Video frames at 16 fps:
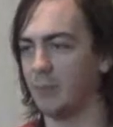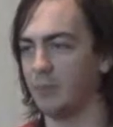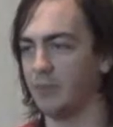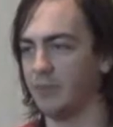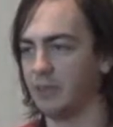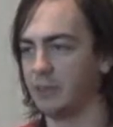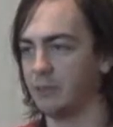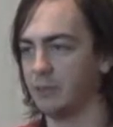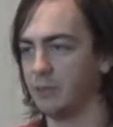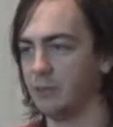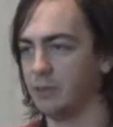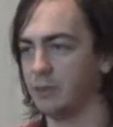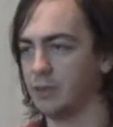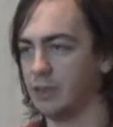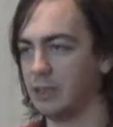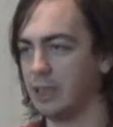Professor Rowan's
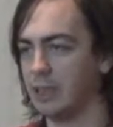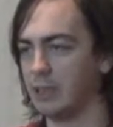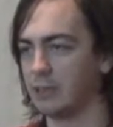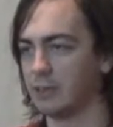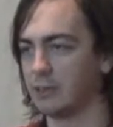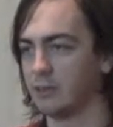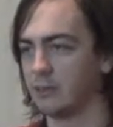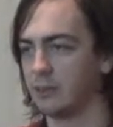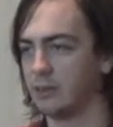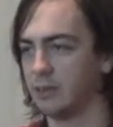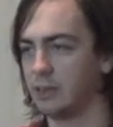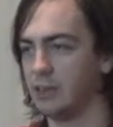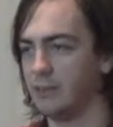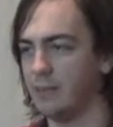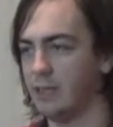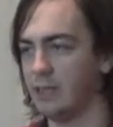really nice. On
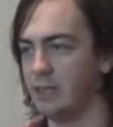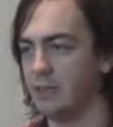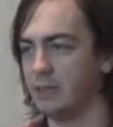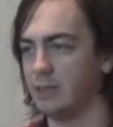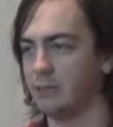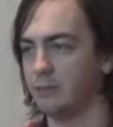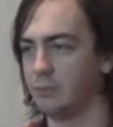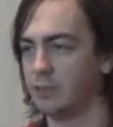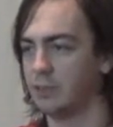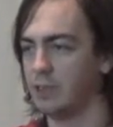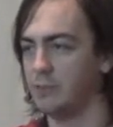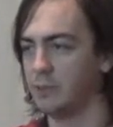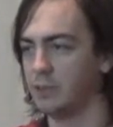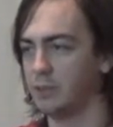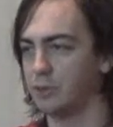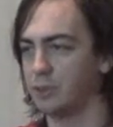TV, he
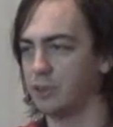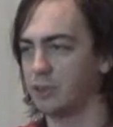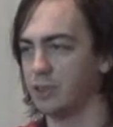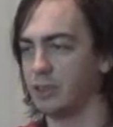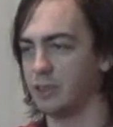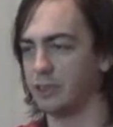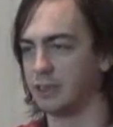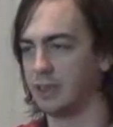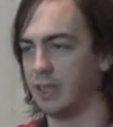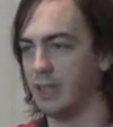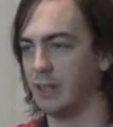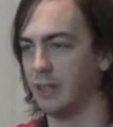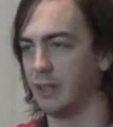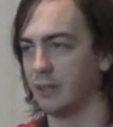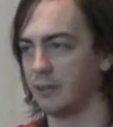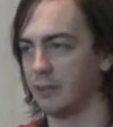seems so stern and scary.